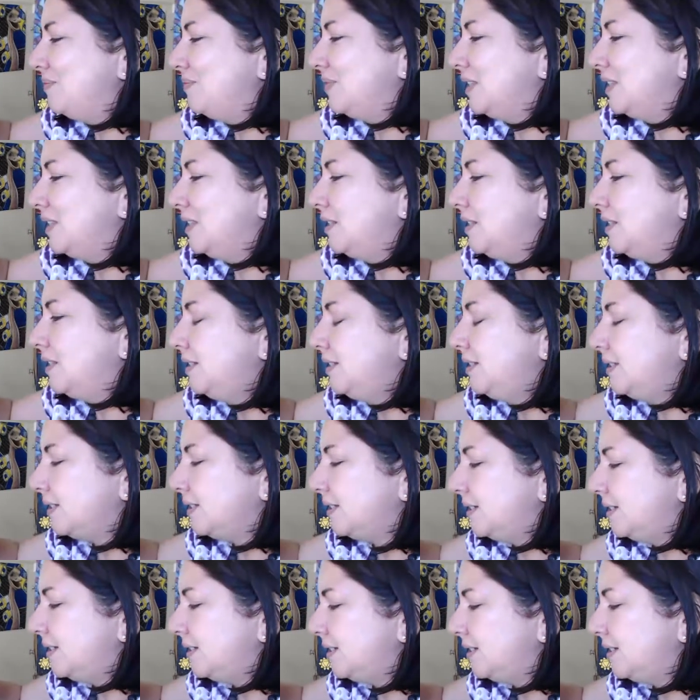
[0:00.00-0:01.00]
this
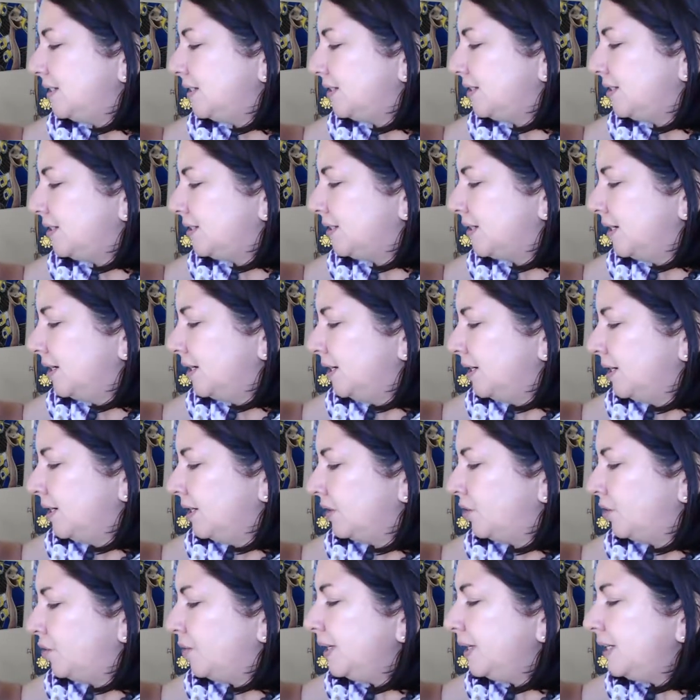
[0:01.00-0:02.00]
is
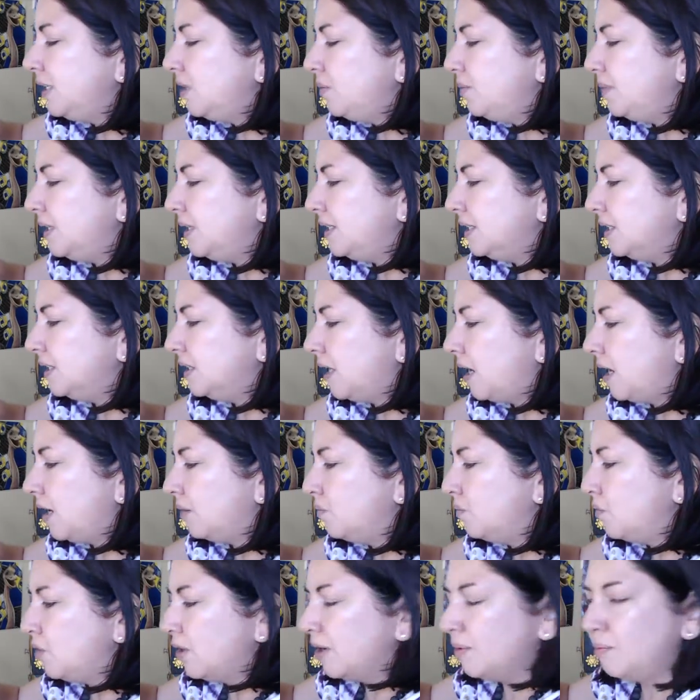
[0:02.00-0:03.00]
going to be a lot
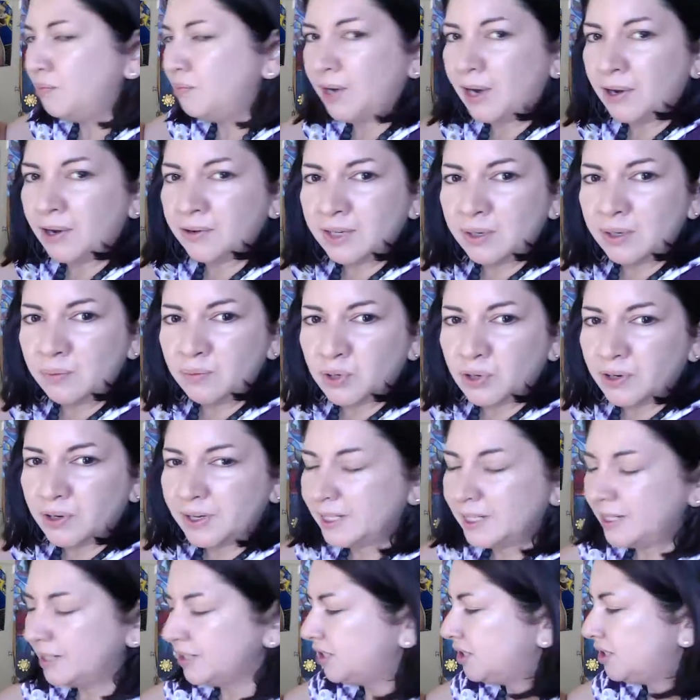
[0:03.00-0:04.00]
more brown and boring.
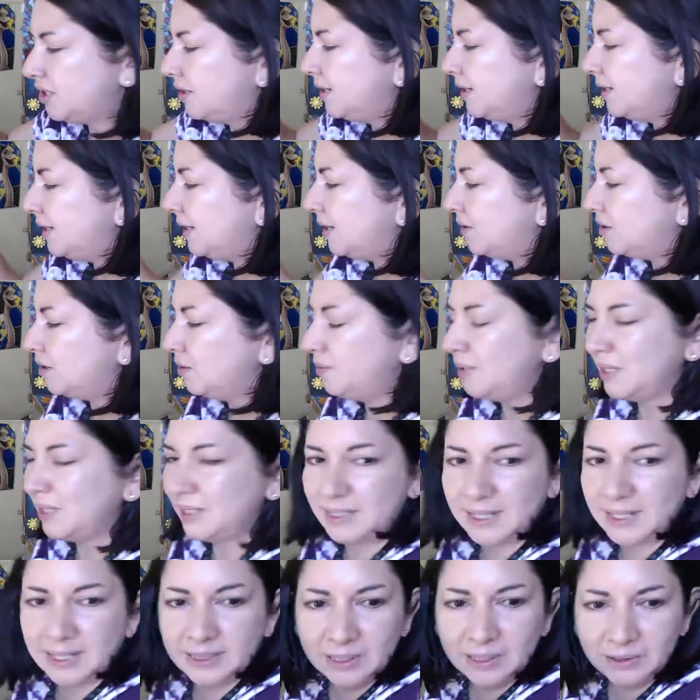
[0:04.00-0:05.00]
It started out a bit
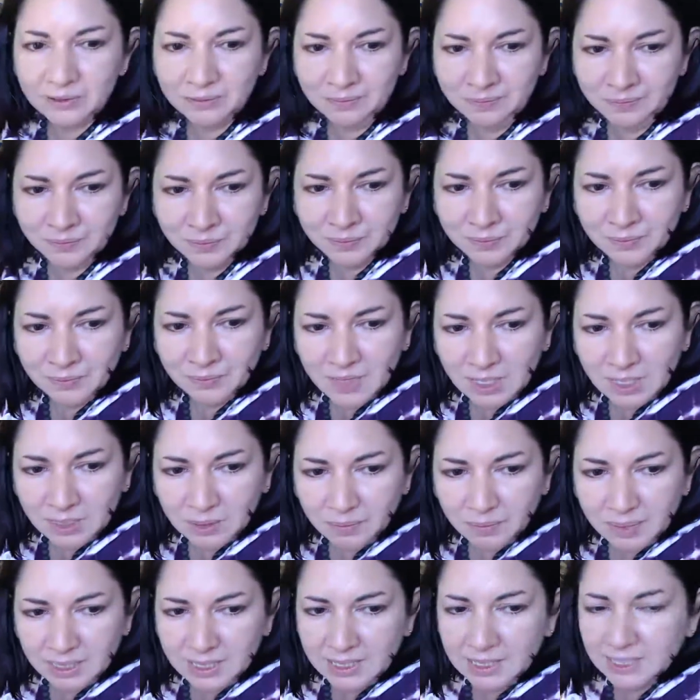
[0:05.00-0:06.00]
yellow
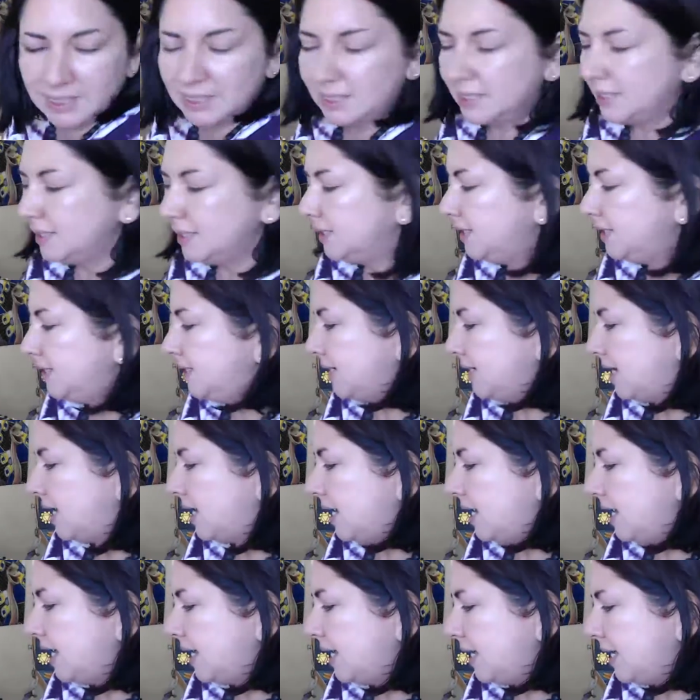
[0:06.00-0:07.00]
because
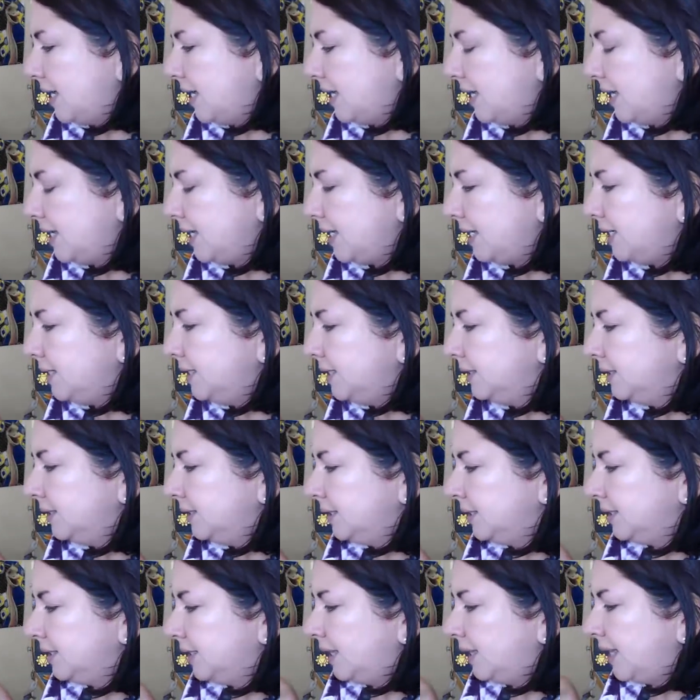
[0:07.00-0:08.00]
I
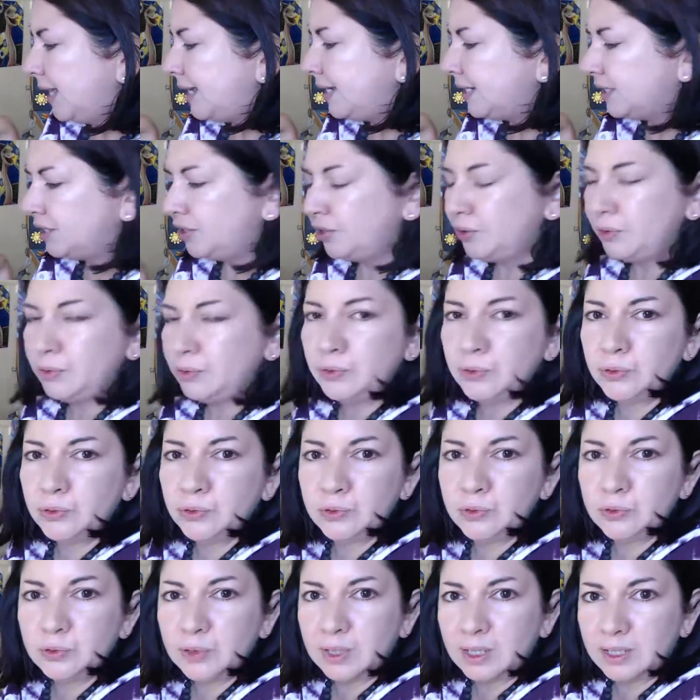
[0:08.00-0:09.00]
like
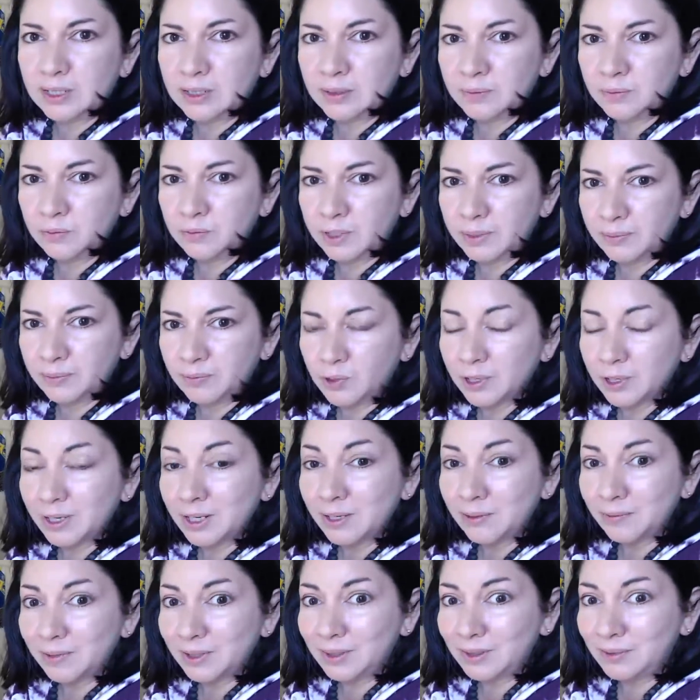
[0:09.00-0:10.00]
to, when I'm working
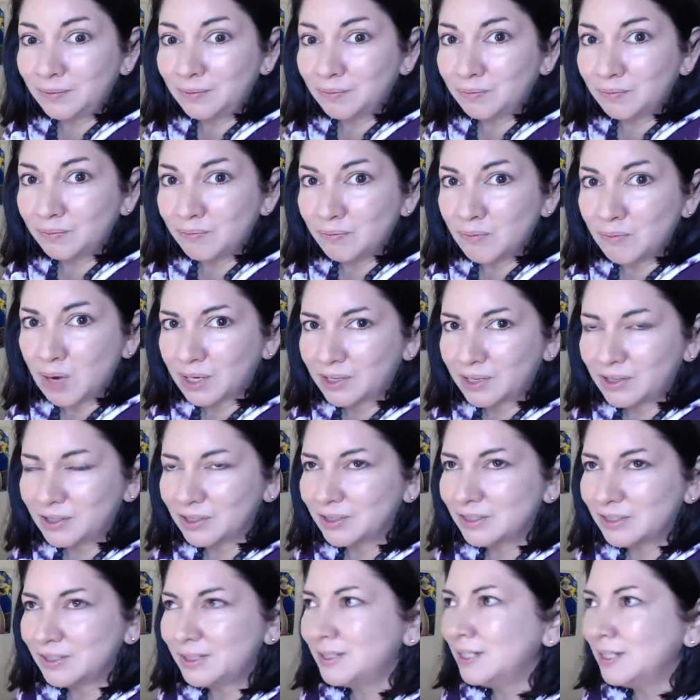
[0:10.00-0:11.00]
with
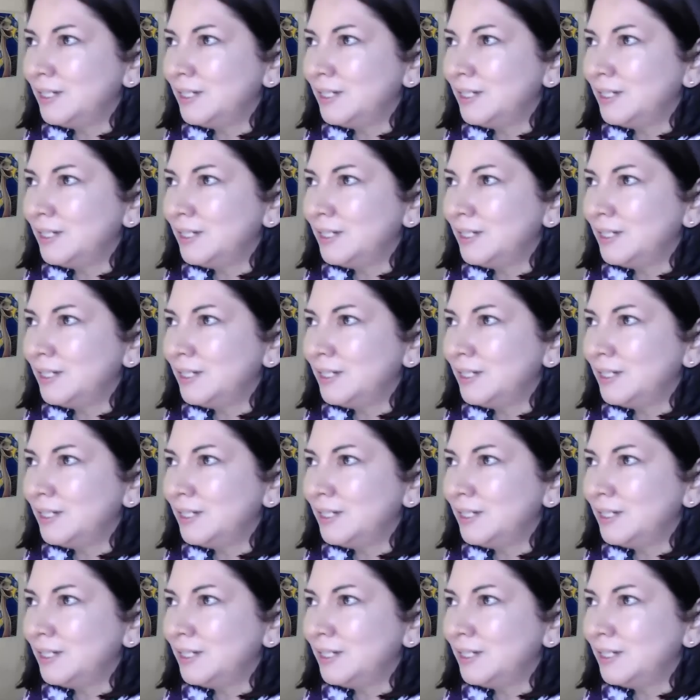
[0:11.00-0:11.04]
markers,